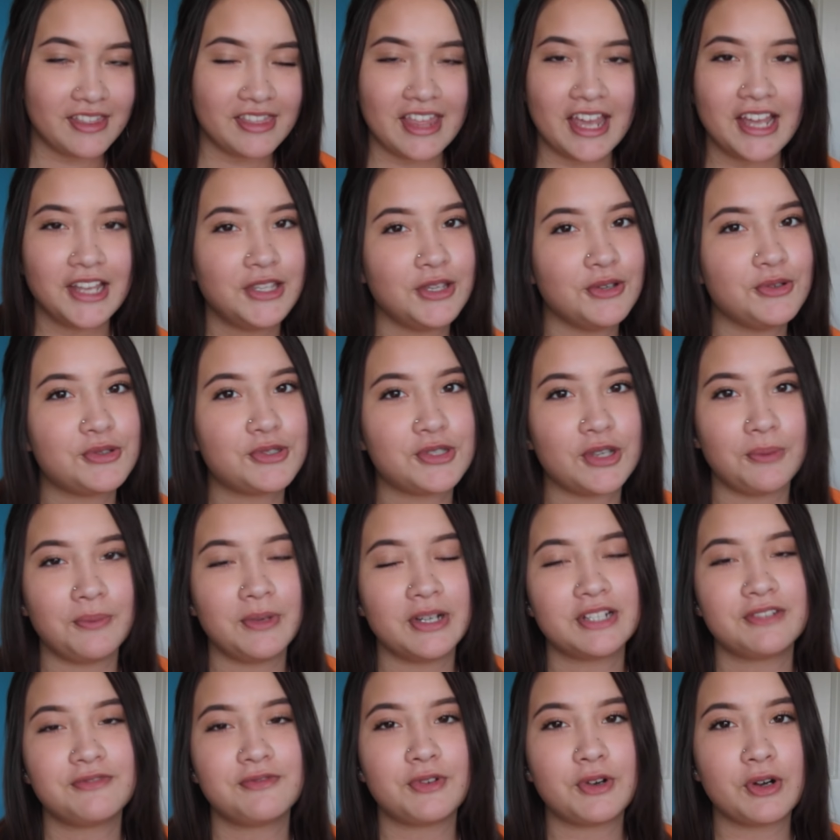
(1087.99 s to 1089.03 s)
Thank you so
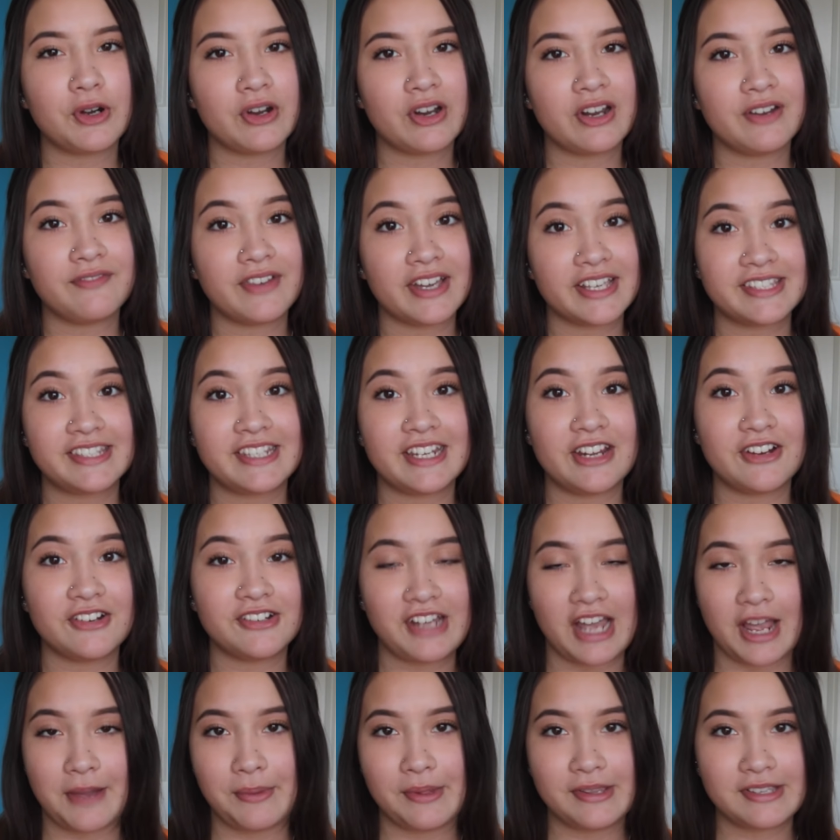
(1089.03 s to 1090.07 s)
much for investing your
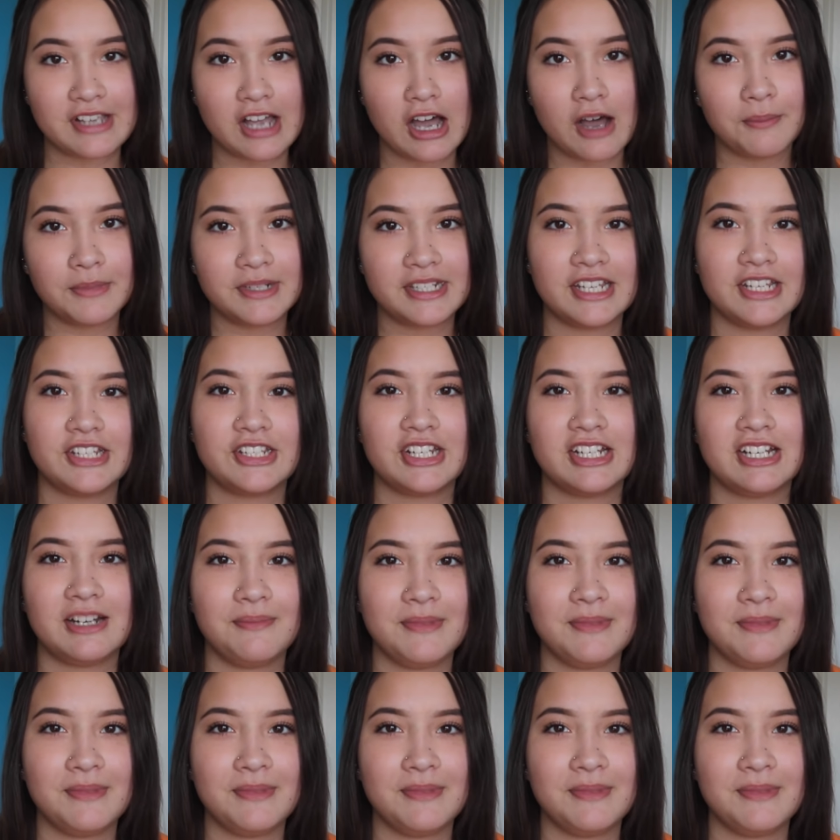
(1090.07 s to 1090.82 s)
time in this competition.